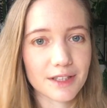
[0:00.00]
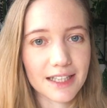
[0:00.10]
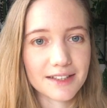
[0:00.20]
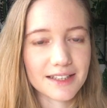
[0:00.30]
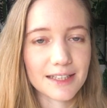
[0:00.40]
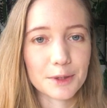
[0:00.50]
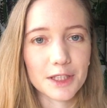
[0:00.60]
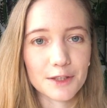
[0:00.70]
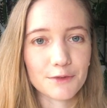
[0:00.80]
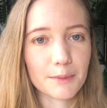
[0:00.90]
girls as they
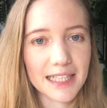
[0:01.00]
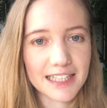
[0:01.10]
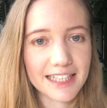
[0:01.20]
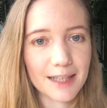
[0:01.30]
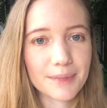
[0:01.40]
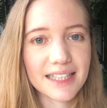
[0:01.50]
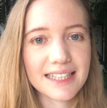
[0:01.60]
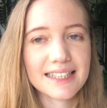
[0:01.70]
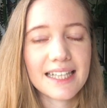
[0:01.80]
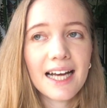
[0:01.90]
auditioned for ballet
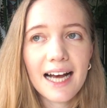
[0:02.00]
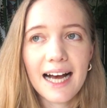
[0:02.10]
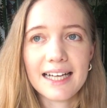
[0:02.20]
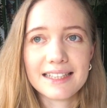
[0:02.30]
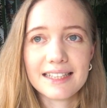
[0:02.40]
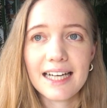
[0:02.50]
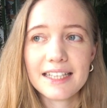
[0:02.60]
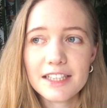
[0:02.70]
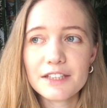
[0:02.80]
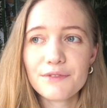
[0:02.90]
companies. And I
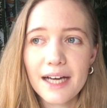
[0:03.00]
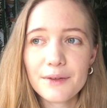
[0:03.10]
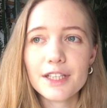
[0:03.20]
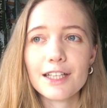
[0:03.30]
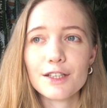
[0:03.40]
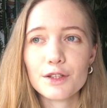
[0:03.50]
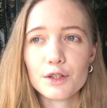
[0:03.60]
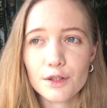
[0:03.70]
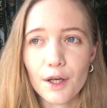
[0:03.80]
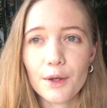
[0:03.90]
just found it
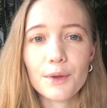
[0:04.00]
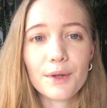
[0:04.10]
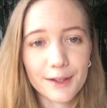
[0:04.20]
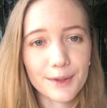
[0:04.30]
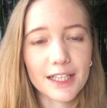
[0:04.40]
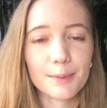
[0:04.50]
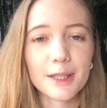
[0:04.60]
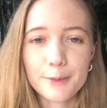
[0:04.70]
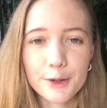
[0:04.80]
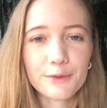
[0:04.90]
so incredibly
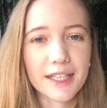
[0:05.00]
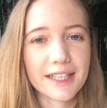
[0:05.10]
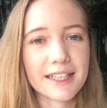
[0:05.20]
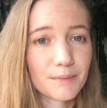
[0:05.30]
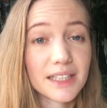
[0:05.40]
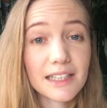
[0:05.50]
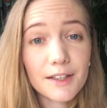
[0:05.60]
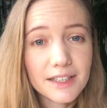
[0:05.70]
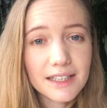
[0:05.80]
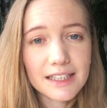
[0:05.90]
moving because it
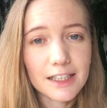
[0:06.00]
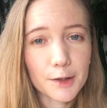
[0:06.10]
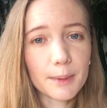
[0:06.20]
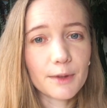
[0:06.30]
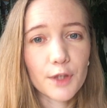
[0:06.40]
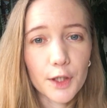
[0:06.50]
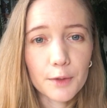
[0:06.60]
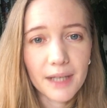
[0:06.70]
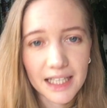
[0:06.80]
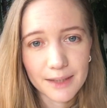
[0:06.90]
looked at these young women for
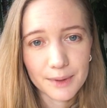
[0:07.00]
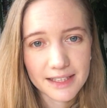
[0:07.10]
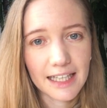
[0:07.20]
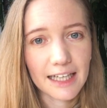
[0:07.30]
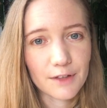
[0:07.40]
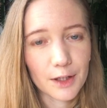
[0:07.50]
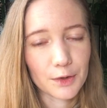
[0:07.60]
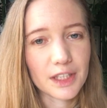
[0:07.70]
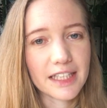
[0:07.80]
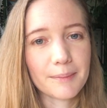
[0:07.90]
whom ballet was their lifelong
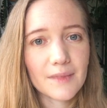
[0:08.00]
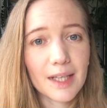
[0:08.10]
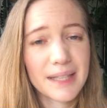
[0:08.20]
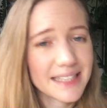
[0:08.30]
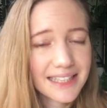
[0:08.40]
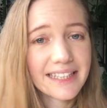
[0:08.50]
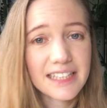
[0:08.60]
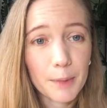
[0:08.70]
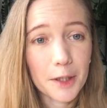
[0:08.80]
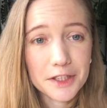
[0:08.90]
dream, and basically
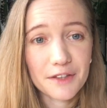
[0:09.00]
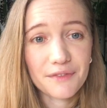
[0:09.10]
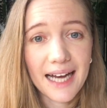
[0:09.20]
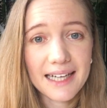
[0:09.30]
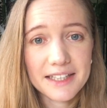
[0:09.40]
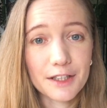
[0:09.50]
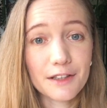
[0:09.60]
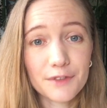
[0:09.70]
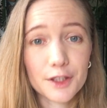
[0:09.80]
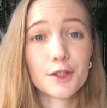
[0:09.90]
exposed the fact
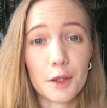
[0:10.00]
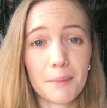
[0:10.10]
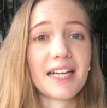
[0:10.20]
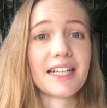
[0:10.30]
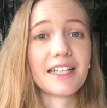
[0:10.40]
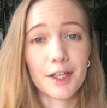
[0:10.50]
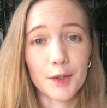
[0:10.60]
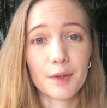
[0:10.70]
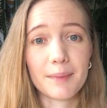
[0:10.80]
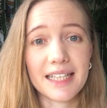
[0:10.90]
that for so many young
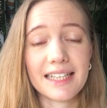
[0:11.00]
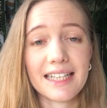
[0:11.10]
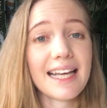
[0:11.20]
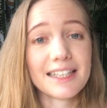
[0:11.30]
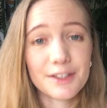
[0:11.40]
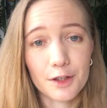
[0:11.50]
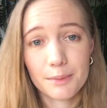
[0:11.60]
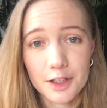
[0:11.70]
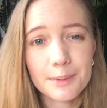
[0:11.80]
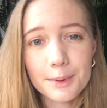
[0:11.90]
women, it's not
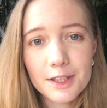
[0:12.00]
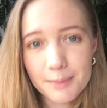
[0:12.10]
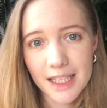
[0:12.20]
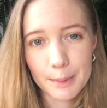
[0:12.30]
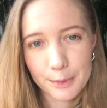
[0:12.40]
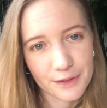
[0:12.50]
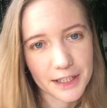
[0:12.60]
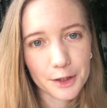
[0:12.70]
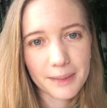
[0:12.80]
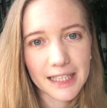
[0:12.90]
possible to become a
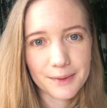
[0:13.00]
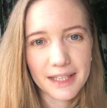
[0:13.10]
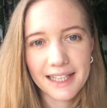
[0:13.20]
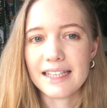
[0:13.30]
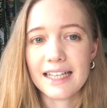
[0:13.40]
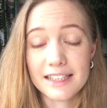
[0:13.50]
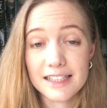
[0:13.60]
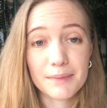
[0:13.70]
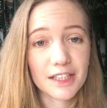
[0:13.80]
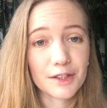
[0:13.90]
professional ballerina. And as
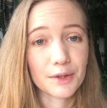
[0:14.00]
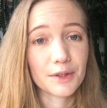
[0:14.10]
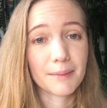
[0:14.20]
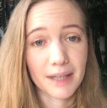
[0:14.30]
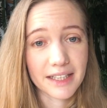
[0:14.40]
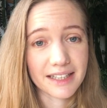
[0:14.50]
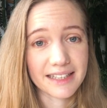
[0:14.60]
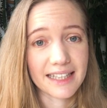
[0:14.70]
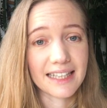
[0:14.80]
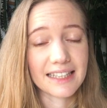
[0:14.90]
somebody who in my
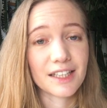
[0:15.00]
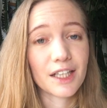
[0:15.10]
younger days